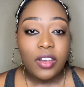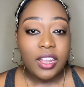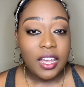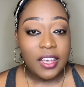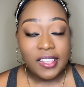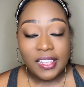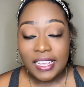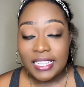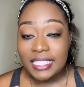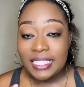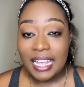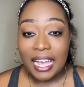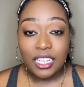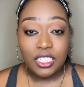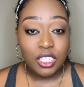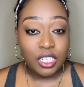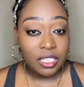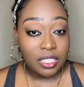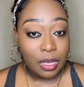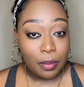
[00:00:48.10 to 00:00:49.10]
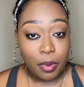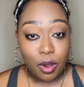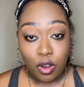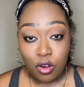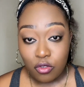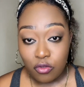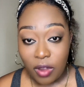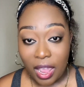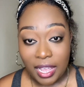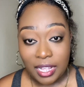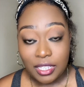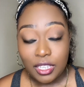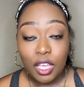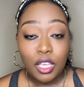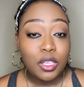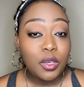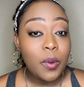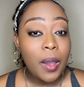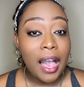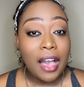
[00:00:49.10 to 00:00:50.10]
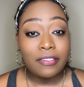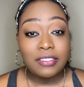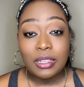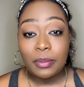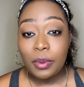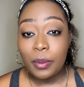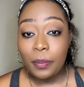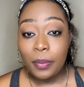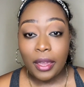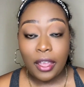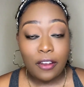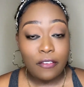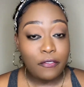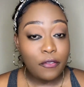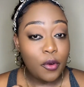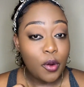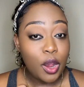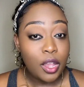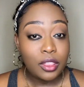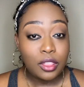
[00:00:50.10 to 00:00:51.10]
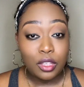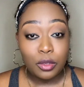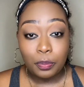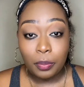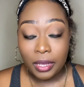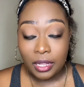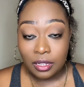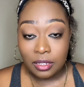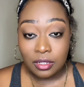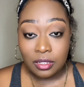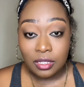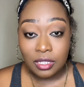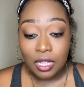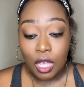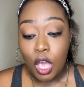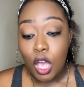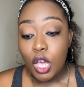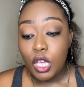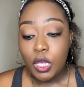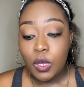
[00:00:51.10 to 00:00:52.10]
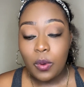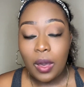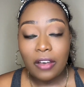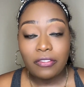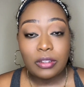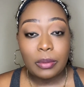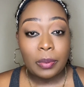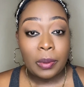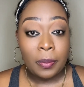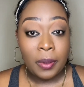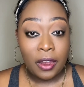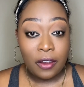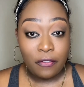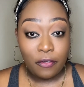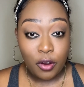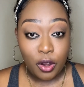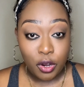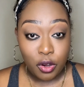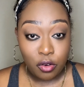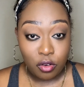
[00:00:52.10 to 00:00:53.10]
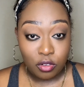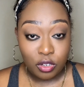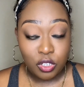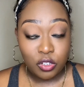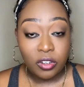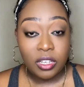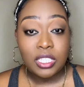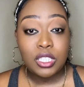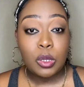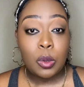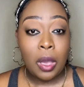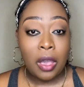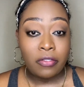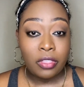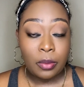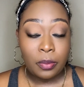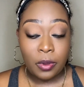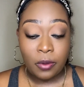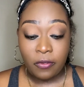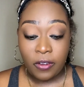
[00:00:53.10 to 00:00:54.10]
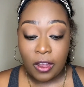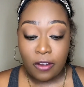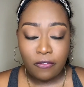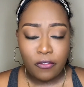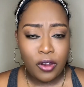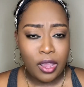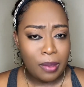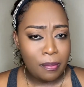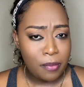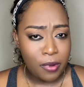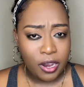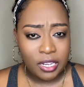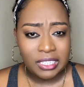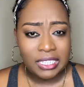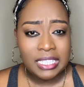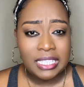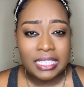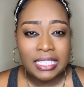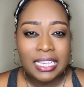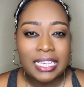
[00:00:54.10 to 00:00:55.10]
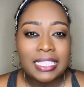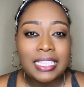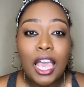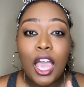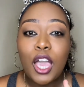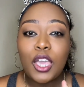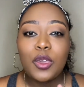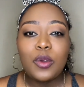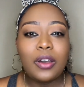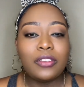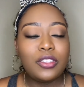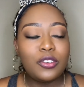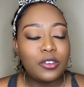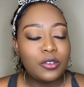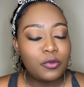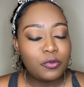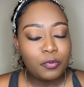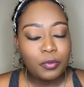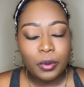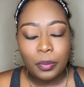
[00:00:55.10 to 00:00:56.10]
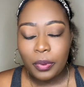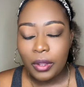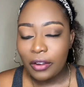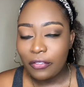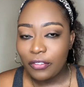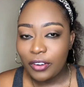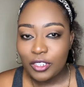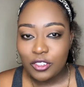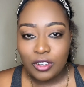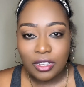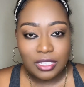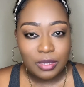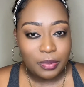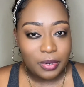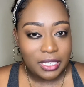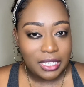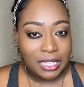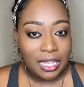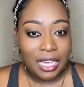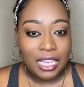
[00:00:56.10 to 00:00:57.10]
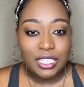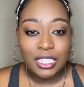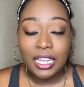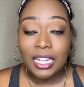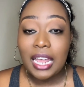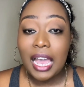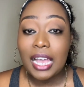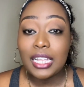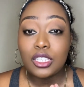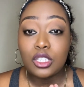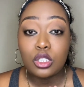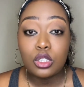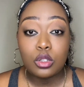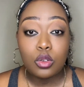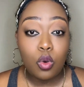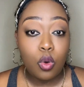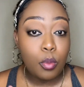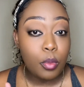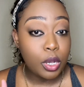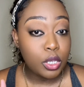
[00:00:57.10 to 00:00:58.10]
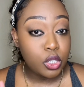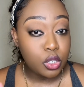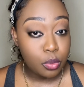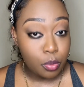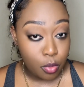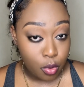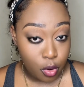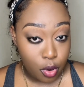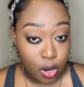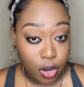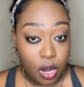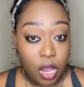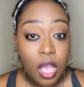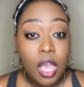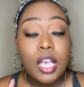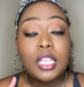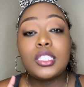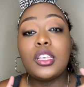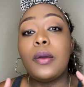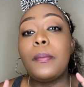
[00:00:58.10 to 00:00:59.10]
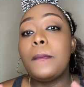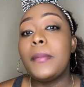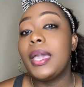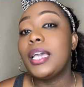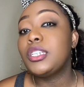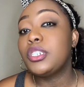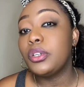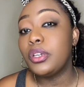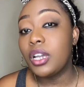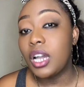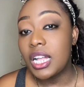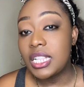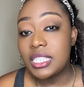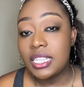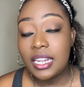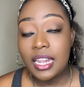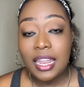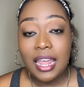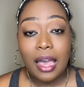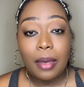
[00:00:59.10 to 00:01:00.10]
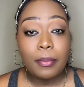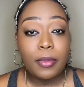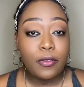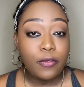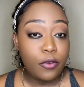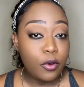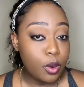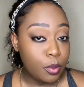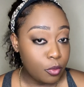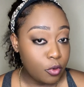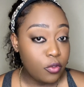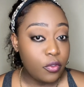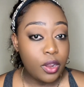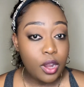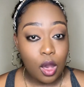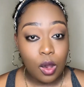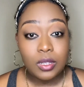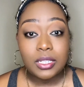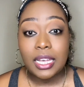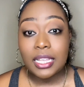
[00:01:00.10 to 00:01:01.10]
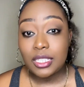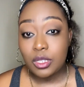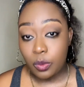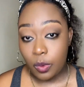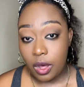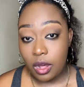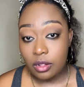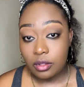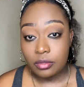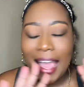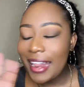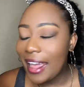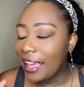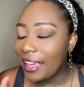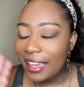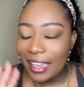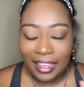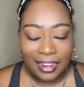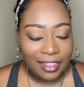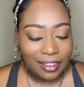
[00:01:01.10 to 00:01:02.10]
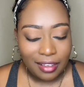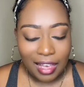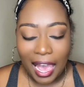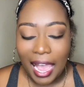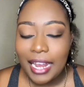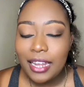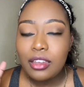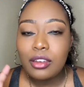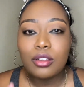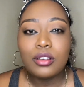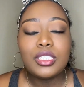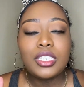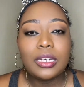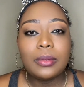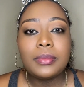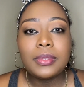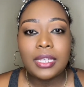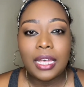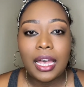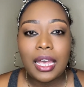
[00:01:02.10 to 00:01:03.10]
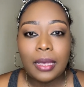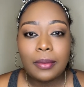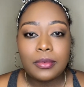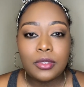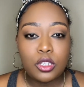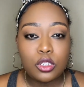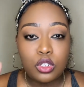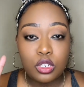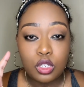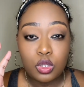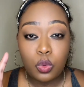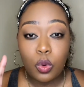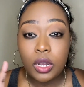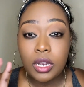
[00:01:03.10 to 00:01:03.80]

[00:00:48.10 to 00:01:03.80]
out is not just about rent. You have to prepare for the bills. You have to prepare for groceries. You have to prepare for emergencies. You have to prepare for transportation and so much more. So make sure you consider that before moving out as well. And I get it. I know sometimes you just want